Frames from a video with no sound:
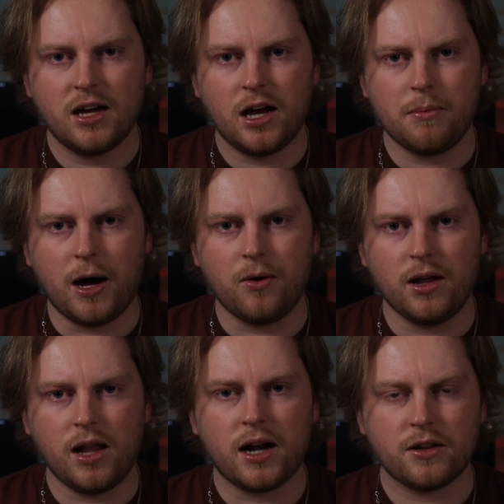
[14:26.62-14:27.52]
about a
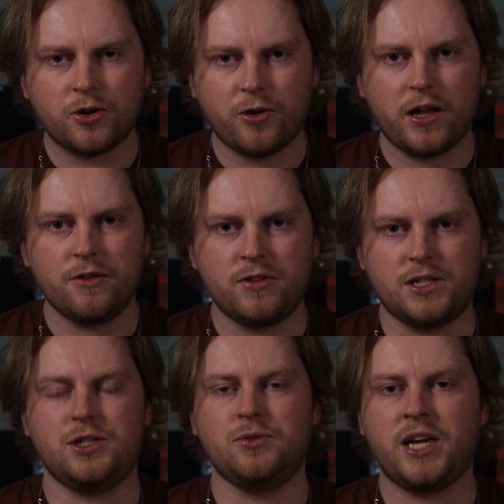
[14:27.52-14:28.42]
lot of the creative
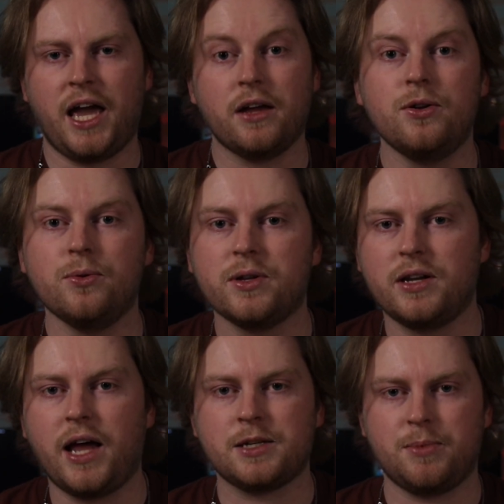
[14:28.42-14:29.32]
things that you can do with
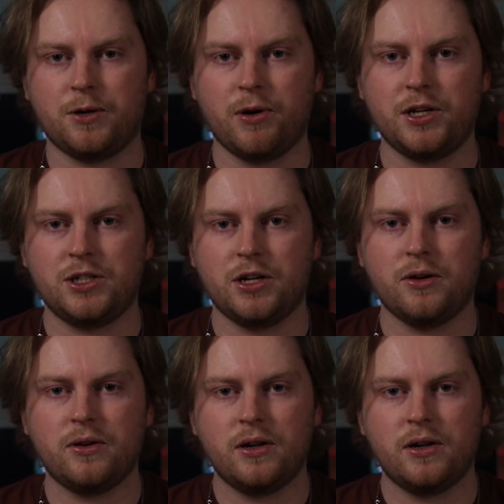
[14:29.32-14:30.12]
an aspect ratio.